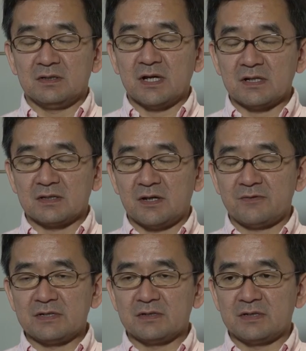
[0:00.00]
that that
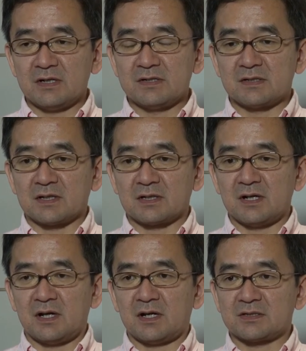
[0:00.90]
is, that is
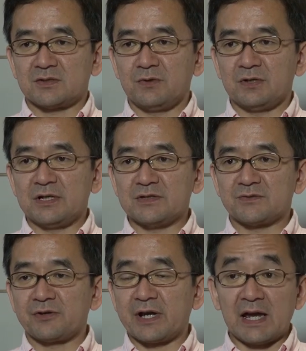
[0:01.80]
actually really
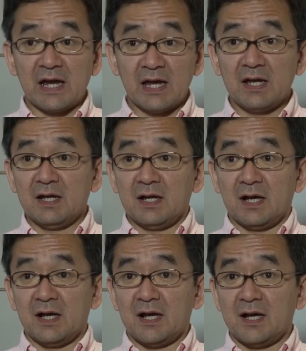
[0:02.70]
historic
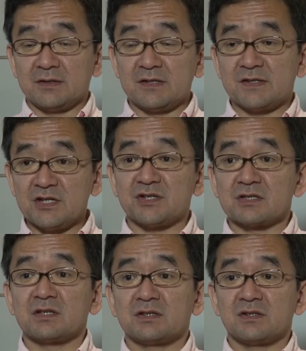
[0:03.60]

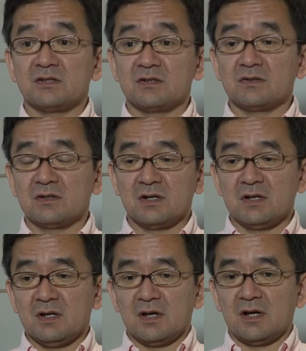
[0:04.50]
decision to
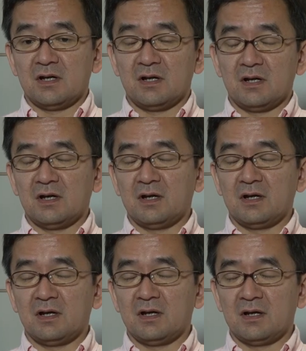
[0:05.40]

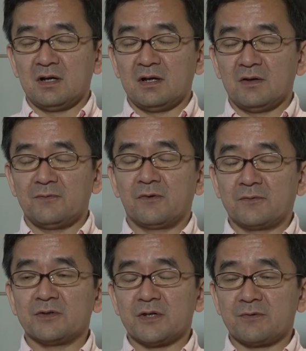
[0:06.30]
uh, for,
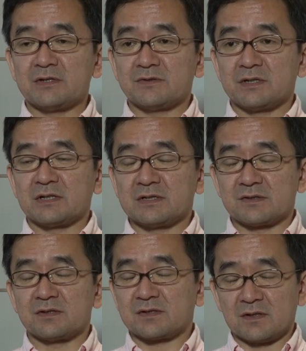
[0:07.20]
for the registry
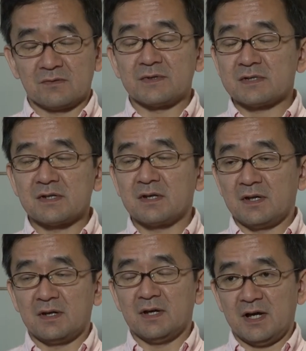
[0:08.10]
service
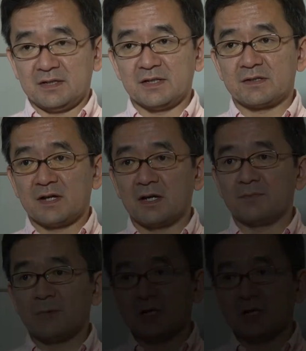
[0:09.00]
uh, at the time.